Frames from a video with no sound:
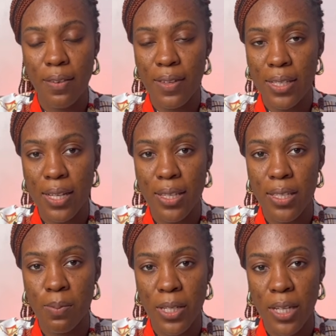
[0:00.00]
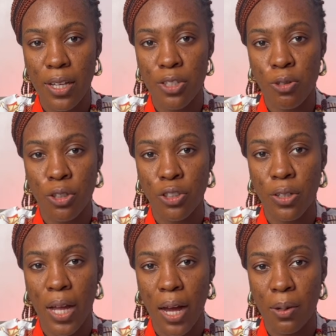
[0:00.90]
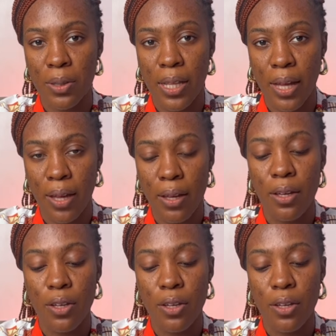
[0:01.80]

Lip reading: if there's any special instruction out there,